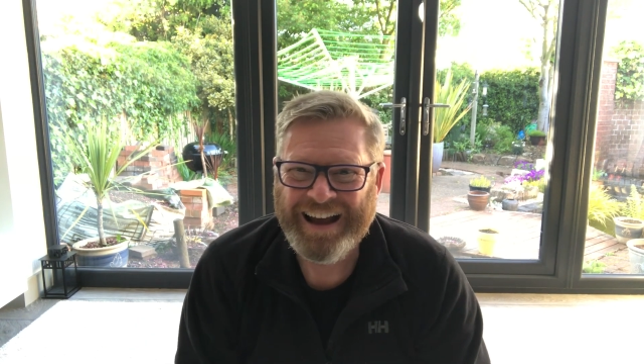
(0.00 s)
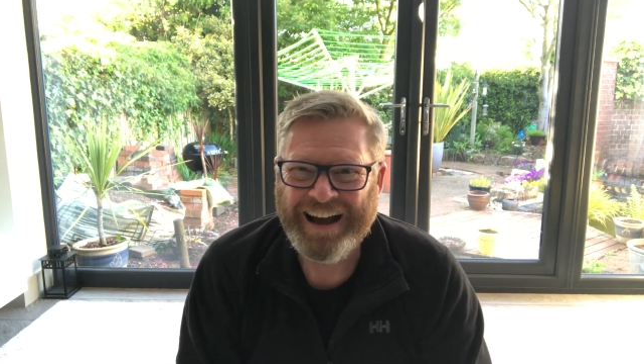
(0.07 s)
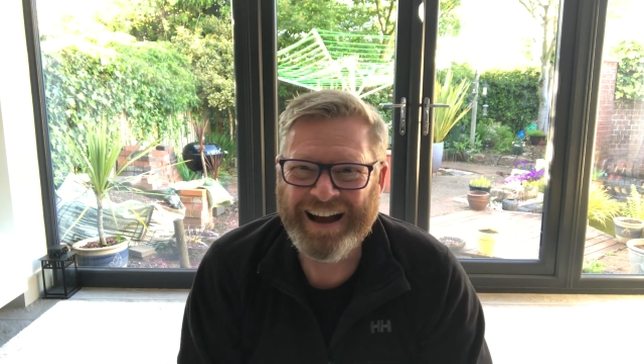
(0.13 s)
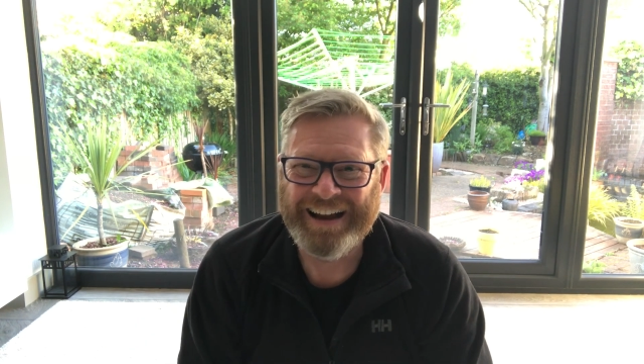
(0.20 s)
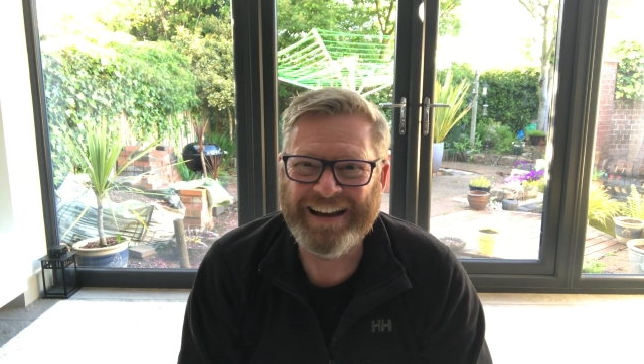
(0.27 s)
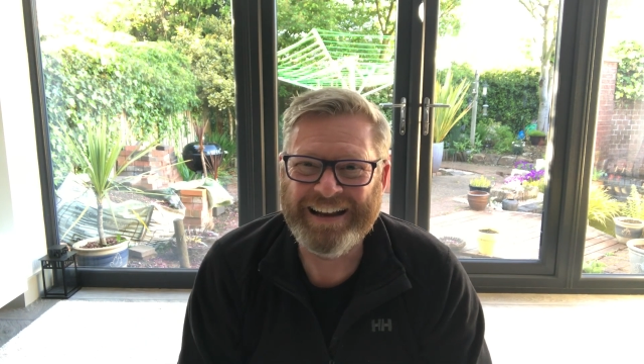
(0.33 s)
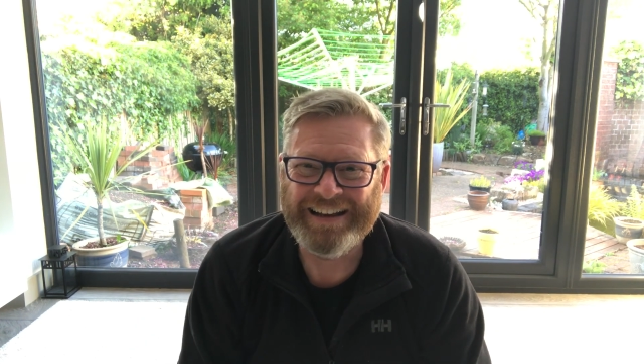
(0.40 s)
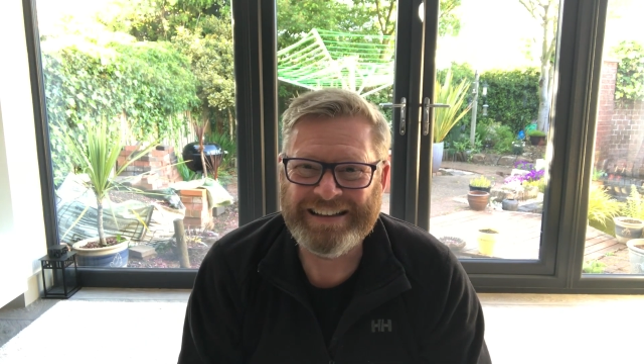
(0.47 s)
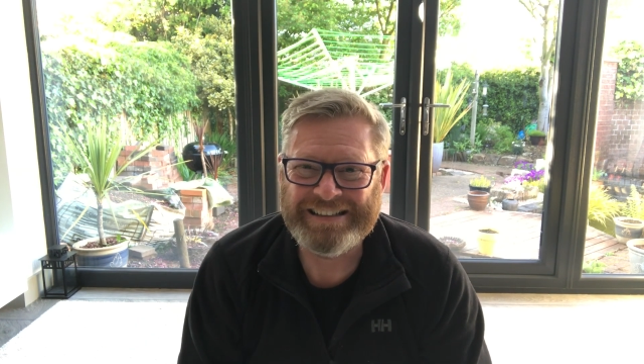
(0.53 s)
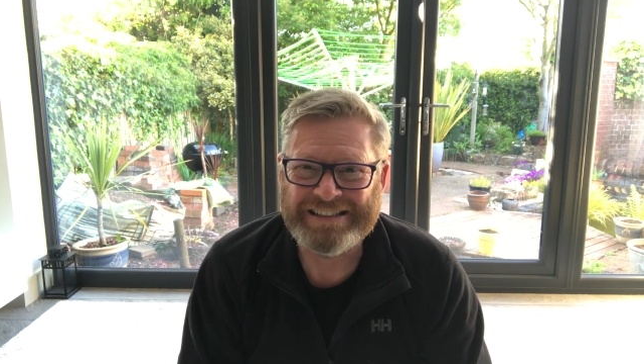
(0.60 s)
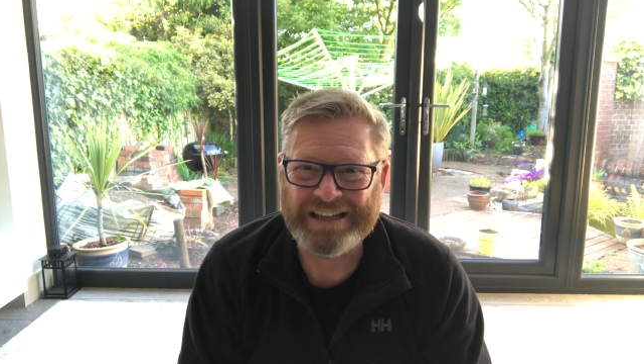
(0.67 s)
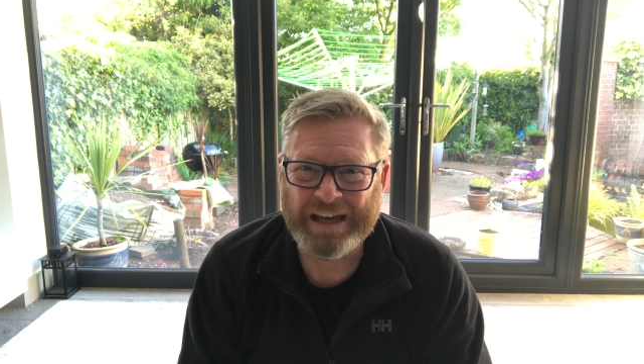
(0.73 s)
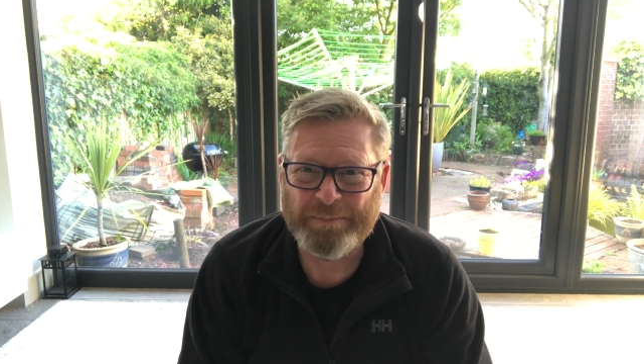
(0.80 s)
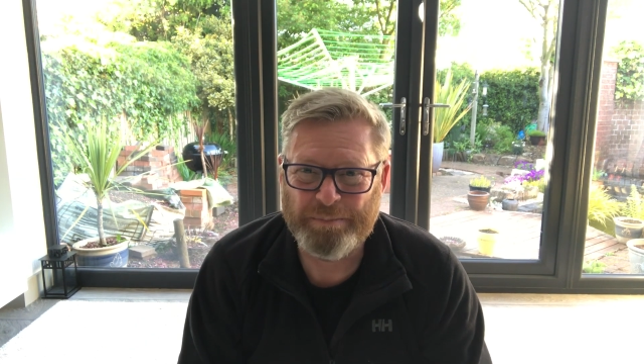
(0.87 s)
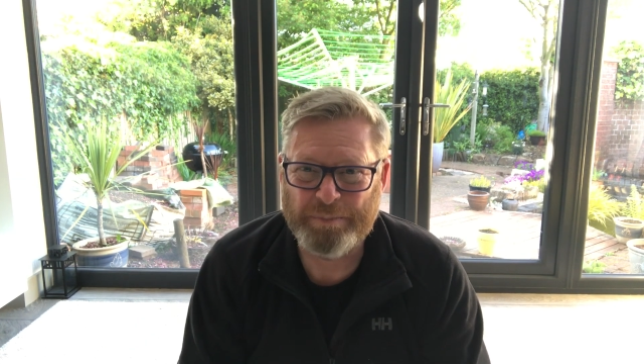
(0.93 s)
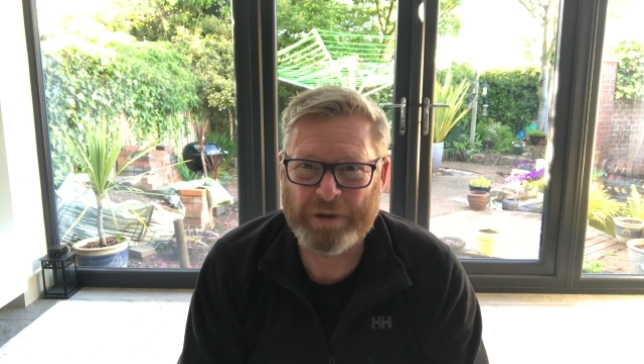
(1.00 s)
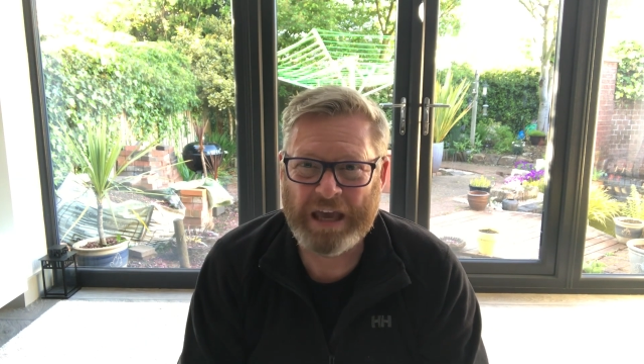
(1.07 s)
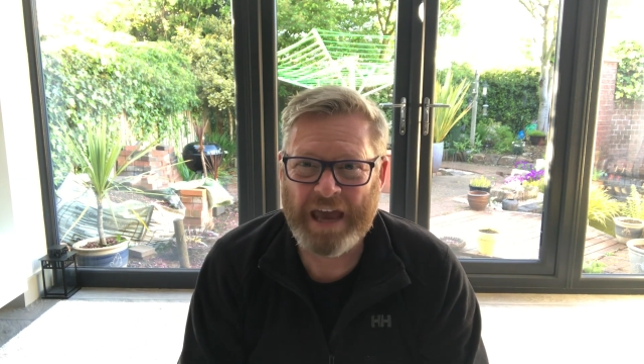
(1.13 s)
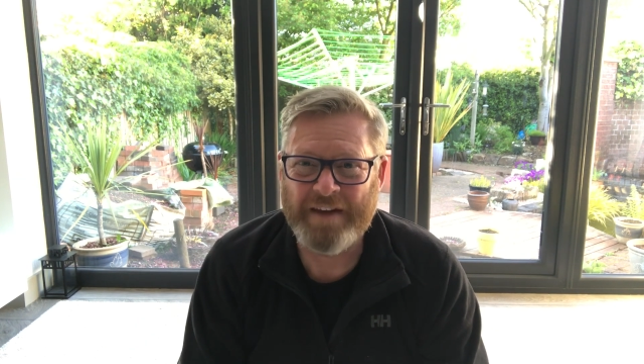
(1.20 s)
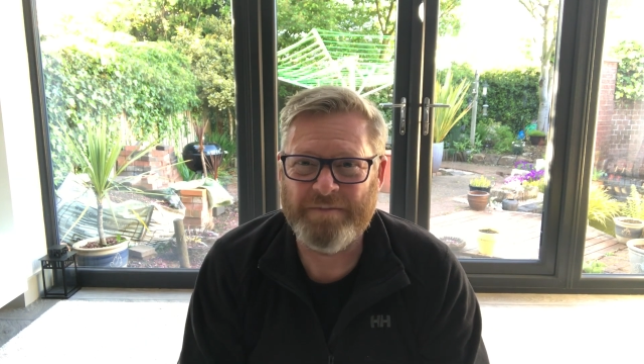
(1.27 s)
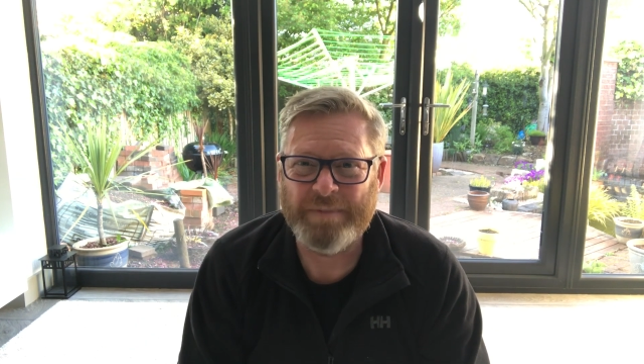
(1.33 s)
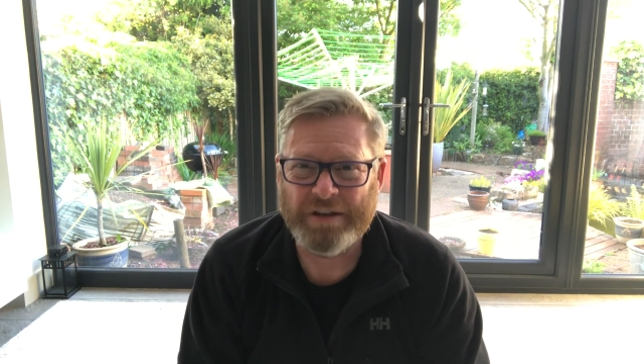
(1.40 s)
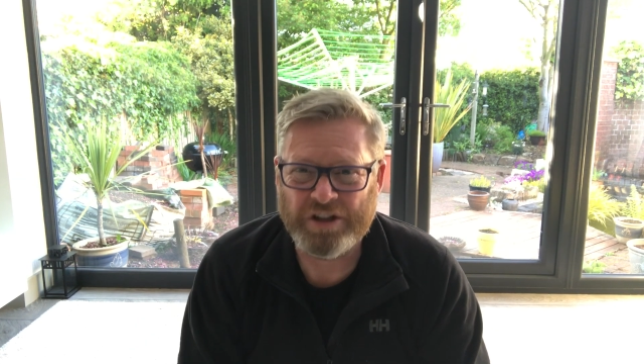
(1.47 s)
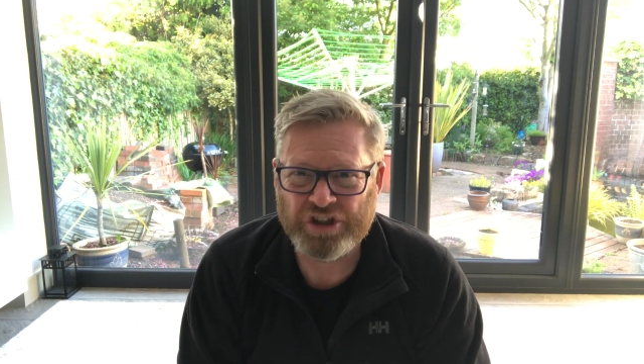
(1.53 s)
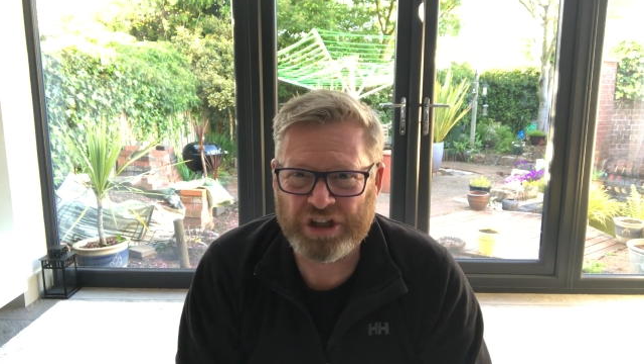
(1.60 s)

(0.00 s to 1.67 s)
and it gave me the